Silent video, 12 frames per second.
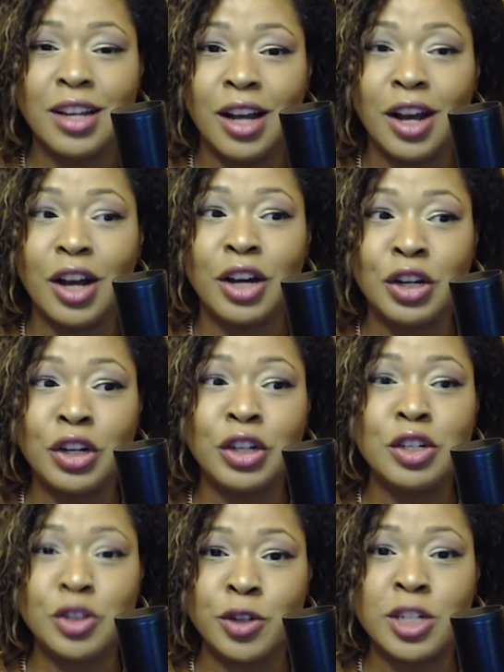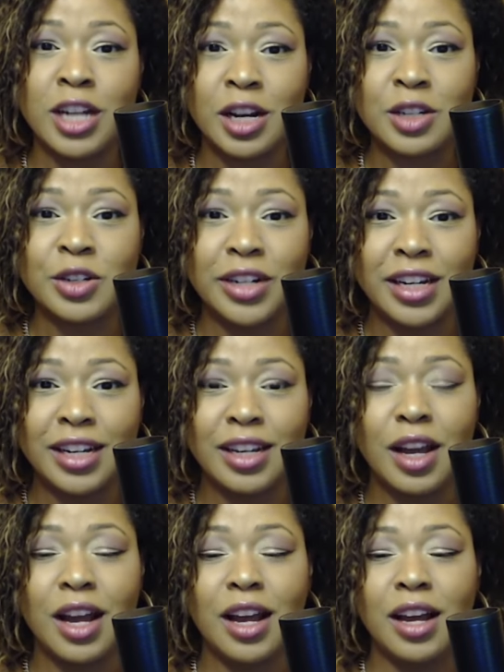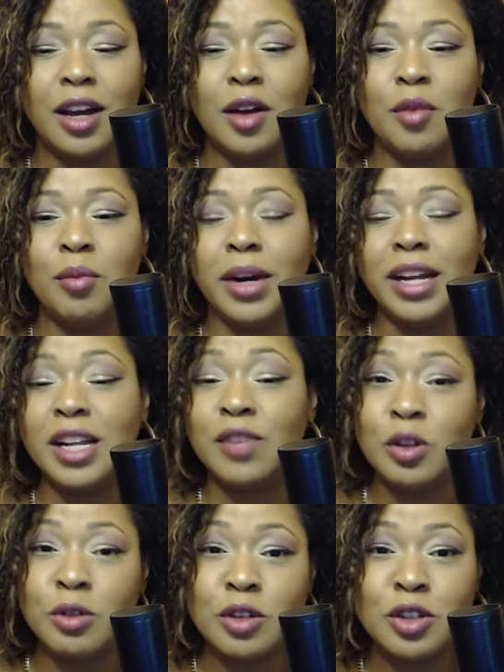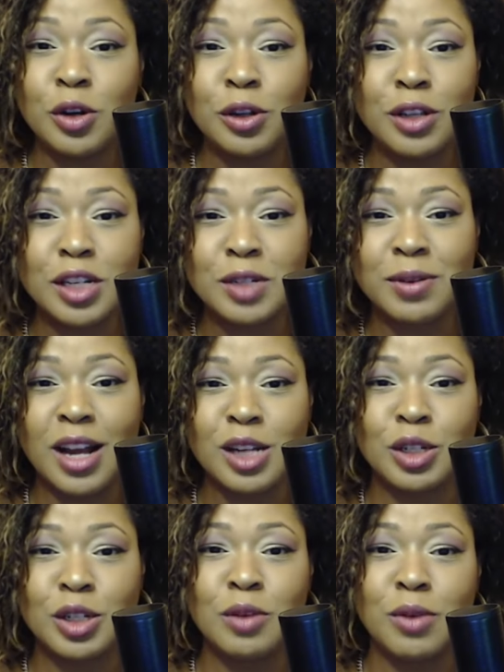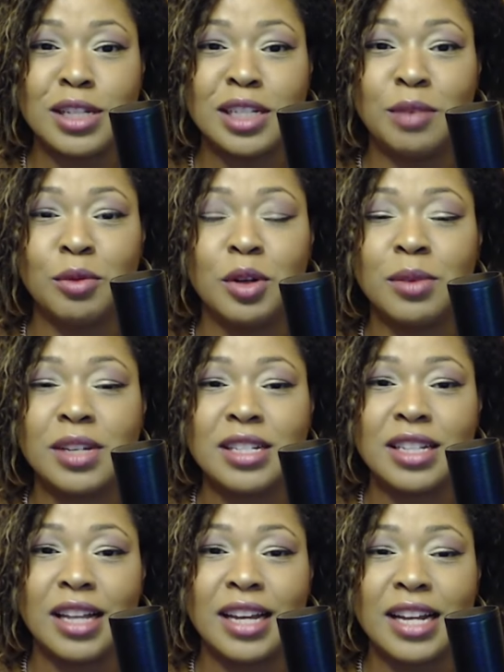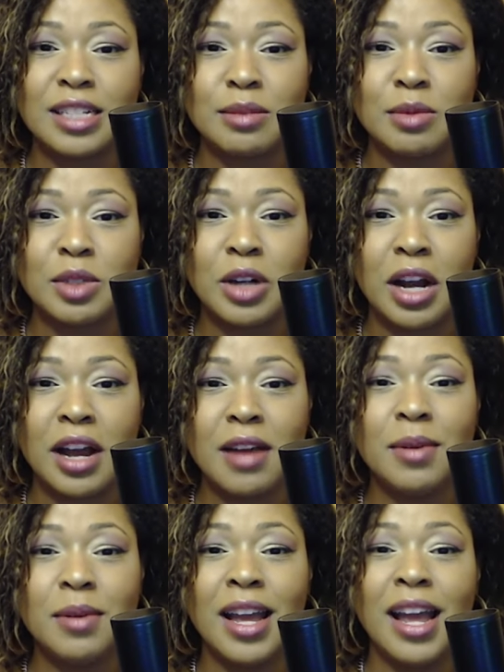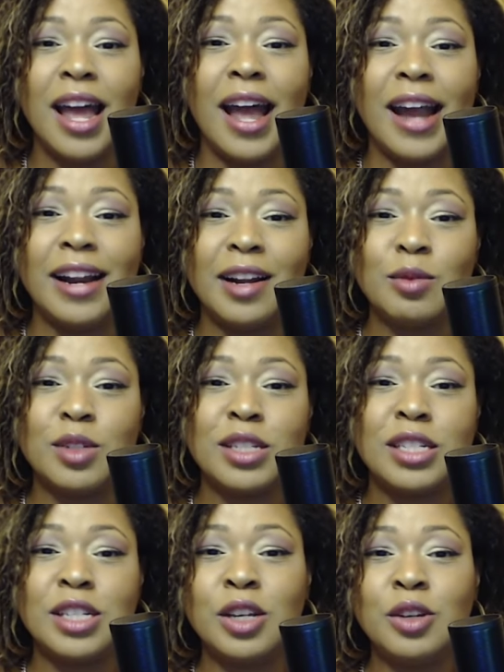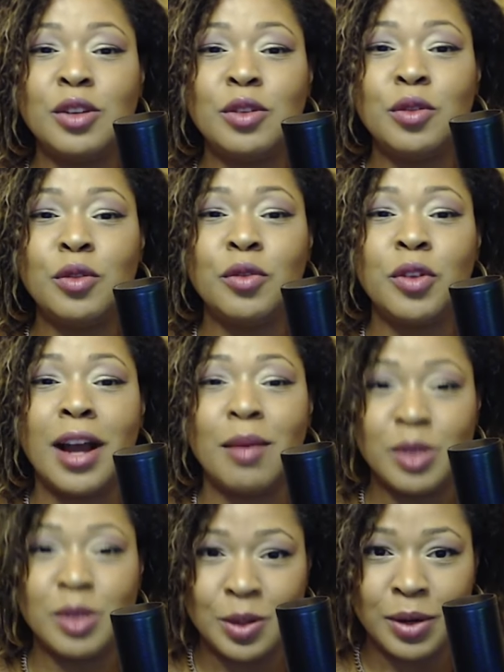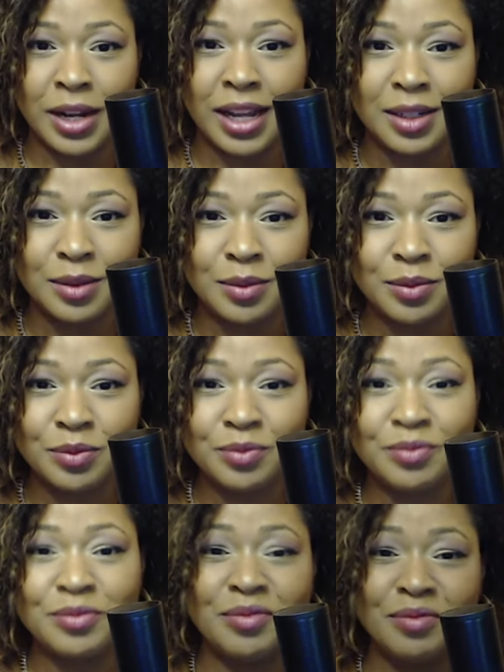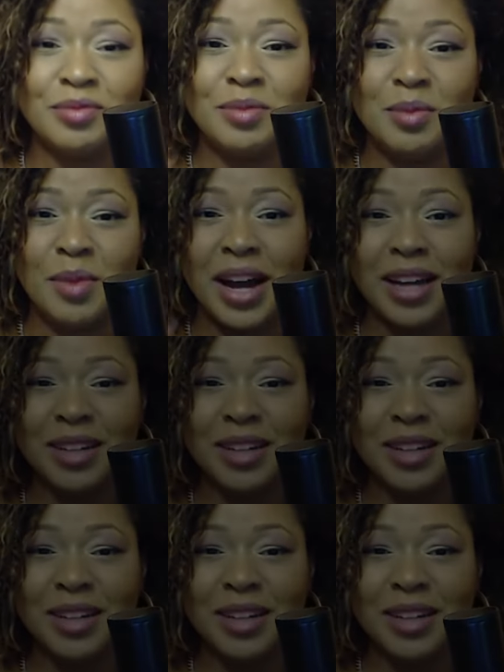a good trajectory. Uh, but if you enjoyed this reaction and you want to see more, please like and subscribe. And I will see you for episode eight. Bye.